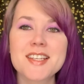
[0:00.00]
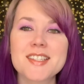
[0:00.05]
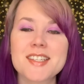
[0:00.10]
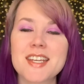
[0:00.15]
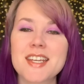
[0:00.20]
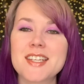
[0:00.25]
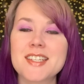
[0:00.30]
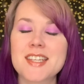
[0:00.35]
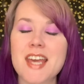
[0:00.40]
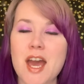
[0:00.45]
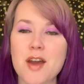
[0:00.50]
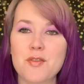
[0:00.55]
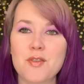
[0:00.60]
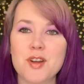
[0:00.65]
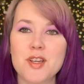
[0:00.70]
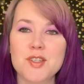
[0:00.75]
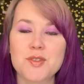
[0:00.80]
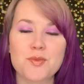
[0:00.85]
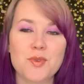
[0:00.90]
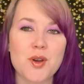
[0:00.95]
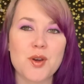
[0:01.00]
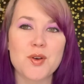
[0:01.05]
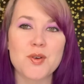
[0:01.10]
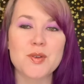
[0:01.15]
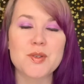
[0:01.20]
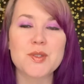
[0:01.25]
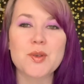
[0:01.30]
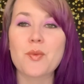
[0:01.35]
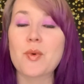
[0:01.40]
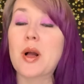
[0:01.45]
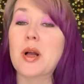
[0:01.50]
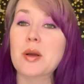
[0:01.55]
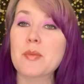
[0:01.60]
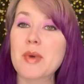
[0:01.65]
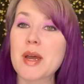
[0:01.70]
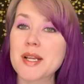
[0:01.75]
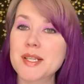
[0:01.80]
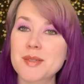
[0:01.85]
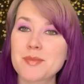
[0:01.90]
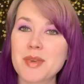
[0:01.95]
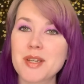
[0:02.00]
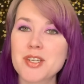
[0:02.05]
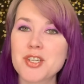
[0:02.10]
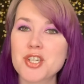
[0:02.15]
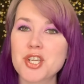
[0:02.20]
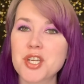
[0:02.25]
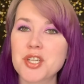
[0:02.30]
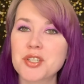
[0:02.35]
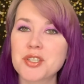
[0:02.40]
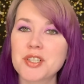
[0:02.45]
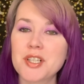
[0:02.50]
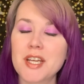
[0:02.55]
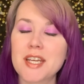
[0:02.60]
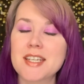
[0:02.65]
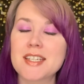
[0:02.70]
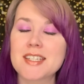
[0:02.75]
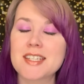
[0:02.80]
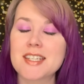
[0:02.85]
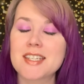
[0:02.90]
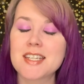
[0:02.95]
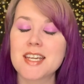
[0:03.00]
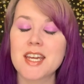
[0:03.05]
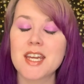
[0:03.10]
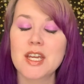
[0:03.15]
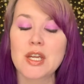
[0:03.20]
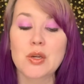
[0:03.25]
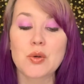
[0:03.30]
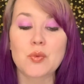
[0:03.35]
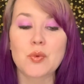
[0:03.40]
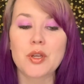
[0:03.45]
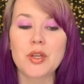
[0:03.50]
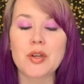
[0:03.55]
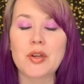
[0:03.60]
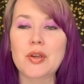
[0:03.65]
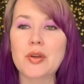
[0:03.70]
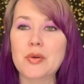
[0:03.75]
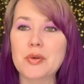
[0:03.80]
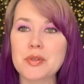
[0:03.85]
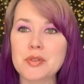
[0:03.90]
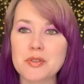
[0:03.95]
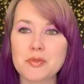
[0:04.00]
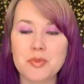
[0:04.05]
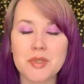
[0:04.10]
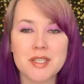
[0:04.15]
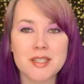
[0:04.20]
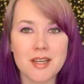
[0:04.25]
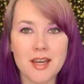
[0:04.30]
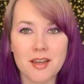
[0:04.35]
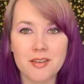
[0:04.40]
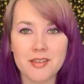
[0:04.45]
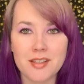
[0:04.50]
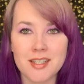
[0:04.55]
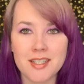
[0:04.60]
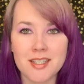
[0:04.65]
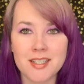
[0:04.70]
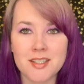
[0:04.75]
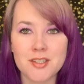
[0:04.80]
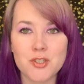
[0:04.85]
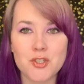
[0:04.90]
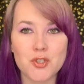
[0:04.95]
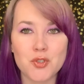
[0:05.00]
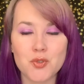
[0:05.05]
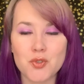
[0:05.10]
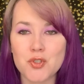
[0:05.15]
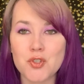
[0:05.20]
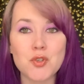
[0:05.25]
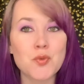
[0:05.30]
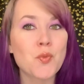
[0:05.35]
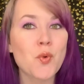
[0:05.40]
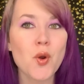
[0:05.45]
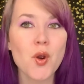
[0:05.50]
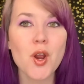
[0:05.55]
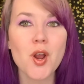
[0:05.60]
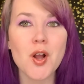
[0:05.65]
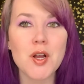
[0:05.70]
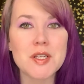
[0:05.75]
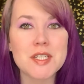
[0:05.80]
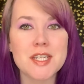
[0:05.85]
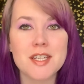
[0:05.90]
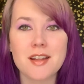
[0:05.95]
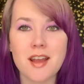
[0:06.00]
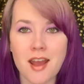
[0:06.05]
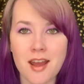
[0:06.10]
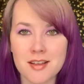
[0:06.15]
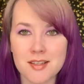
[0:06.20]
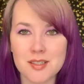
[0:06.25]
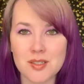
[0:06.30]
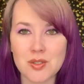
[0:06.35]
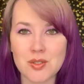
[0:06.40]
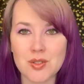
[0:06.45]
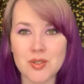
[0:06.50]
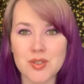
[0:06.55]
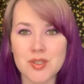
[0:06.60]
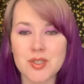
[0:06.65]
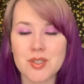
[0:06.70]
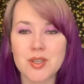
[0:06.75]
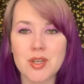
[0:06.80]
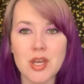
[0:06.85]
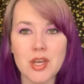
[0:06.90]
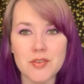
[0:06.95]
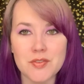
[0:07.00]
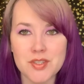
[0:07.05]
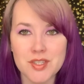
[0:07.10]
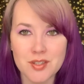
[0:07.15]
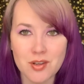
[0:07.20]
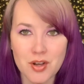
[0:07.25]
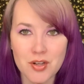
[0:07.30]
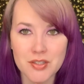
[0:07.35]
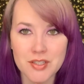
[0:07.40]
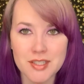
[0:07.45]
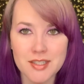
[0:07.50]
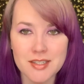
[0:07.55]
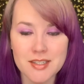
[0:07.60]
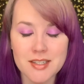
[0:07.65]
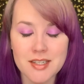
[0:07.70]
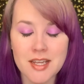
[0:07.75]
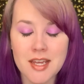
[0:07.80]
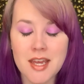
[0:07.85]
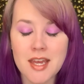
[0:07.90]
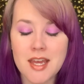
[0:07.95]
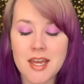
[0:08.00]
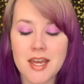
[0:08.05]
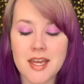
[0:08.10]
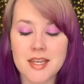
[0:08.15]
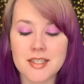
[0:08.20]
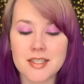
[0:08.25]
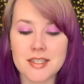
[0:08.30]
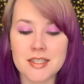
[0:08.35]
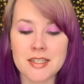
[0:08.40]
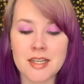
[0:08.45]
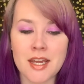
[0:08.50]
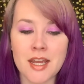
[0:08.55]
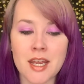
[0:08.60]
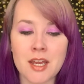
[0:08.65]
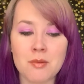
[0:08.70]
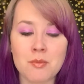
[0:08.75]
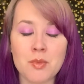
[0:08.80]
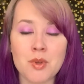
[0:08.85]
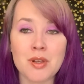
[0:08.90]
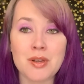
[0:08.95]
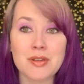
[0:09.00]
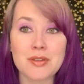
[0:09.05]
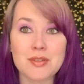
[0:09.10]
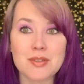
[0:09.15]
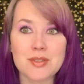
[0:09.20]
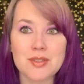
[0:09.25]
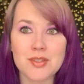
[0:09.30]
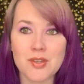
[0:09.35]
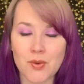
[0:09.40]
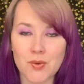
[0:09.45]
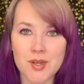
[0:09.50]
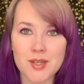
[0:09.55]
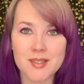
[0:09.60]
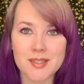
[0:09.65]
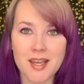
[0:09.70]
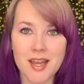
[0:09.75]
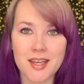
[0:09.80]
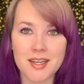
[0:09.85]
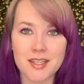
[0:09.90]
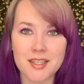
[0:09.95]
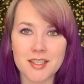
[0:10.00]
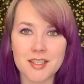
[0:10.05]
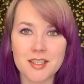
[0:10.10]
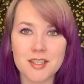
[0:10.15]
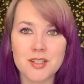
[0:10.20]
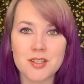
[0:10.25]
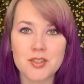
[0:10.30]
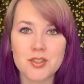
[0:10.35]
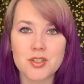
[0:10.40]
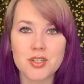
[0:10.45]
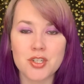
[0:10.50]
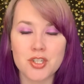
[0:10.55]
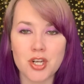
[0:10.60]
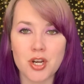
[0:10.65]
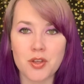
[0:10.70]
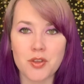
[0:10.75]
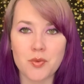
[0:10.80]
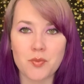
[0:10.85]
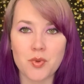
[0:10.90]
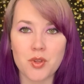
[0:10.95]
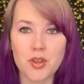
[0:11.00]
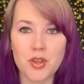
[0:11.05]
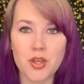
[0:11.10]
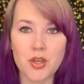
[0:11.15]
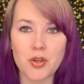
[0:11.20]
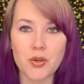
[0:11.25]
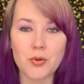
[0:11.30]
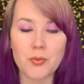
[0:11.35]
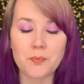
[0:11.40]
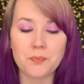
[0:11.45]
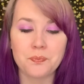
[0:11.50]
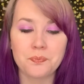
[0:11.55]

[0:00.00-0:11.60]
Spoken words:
it's Avarice Rose. Welcome back to my channel, and today we are going to be diving into two more haunted castles of Scotland, and I am so excited to share them with you.